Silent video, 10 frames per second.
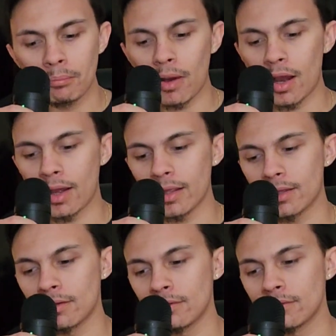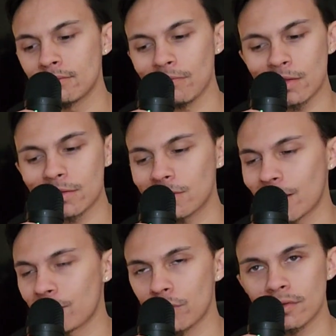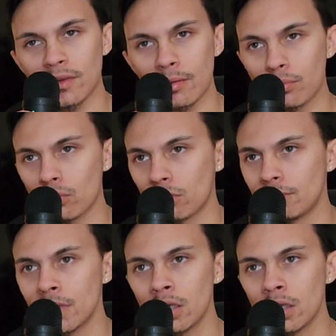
by, let's say for example,